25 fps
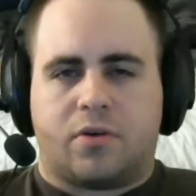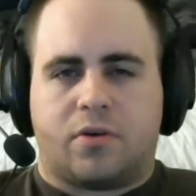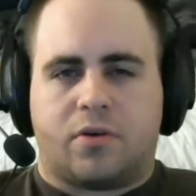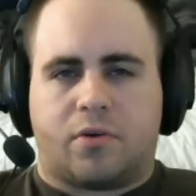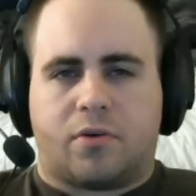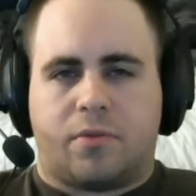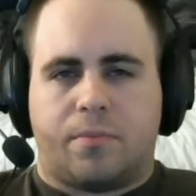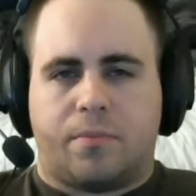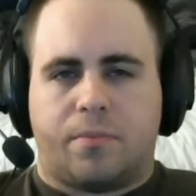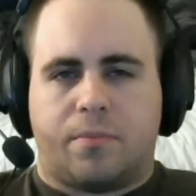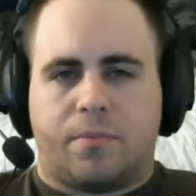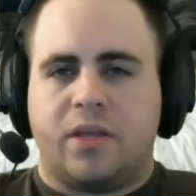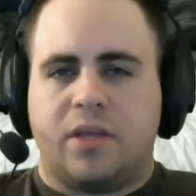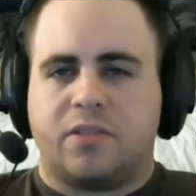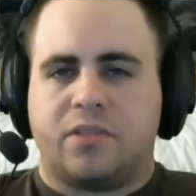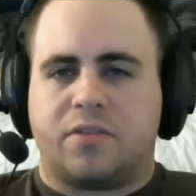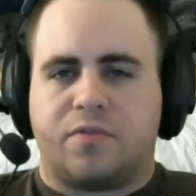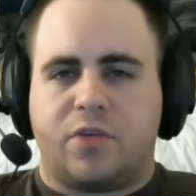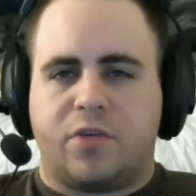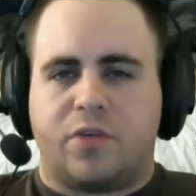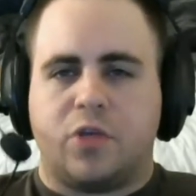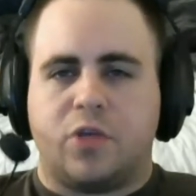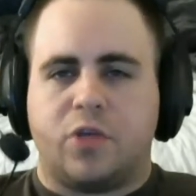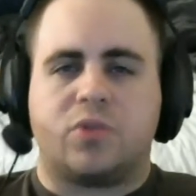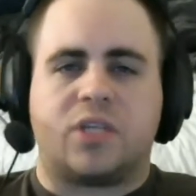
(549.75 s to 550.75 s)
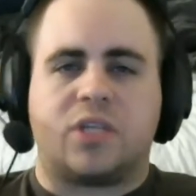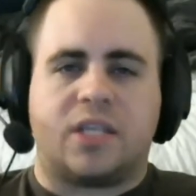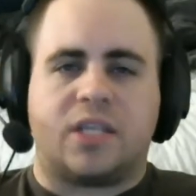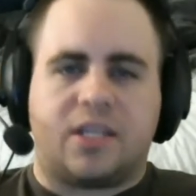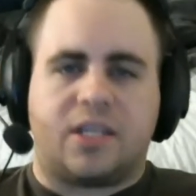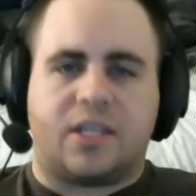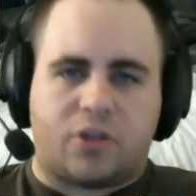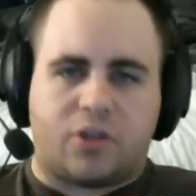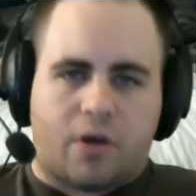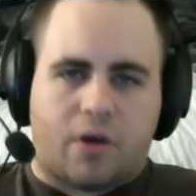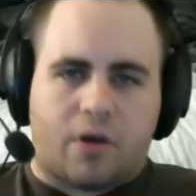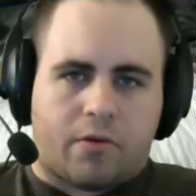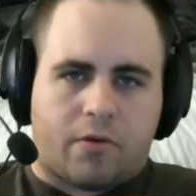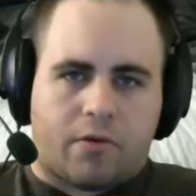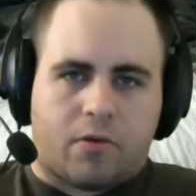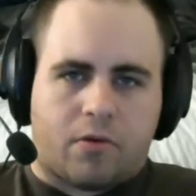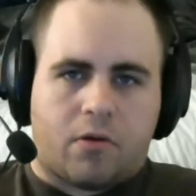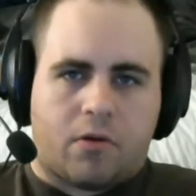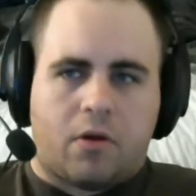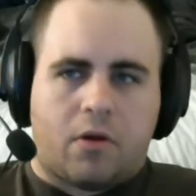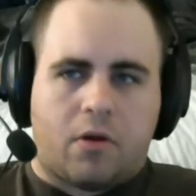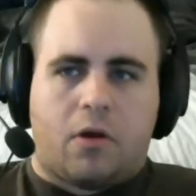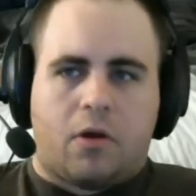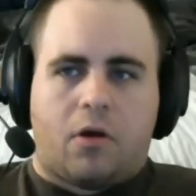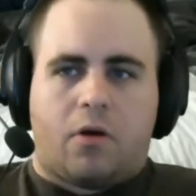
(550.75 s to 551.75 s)
or means of using each
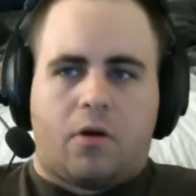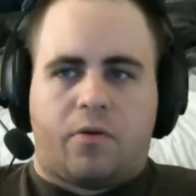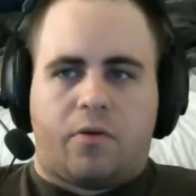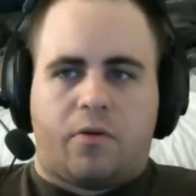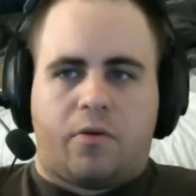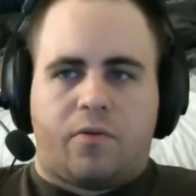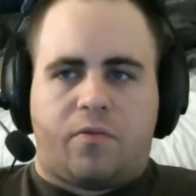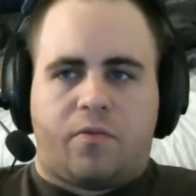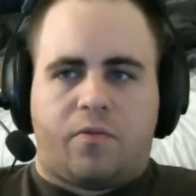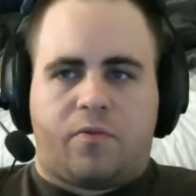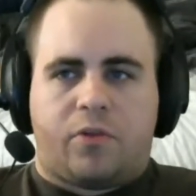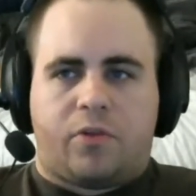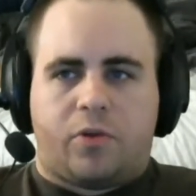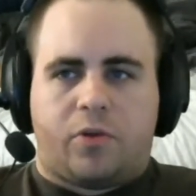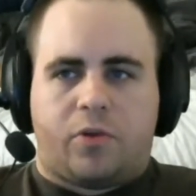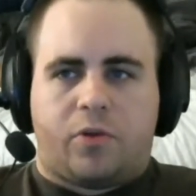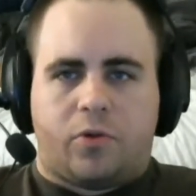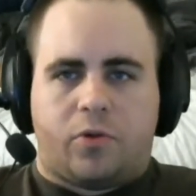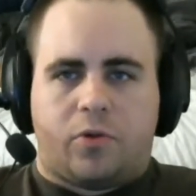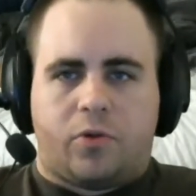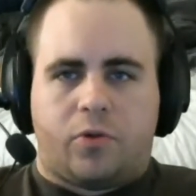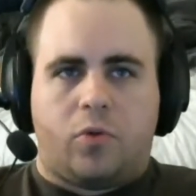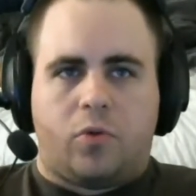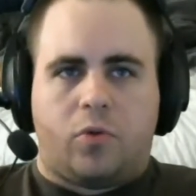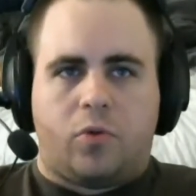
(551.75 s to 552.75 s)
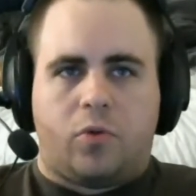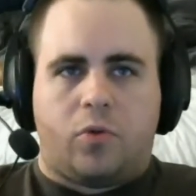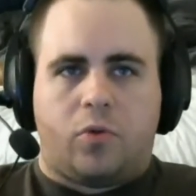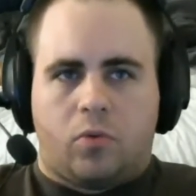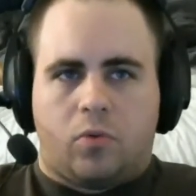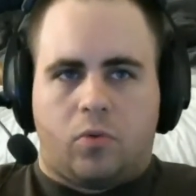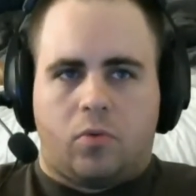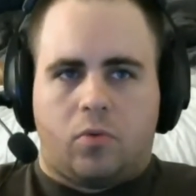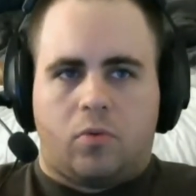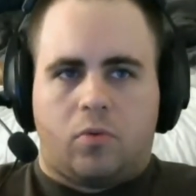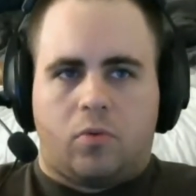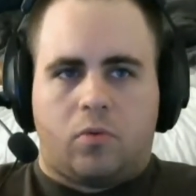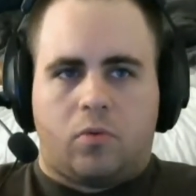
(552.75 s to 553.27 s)
other to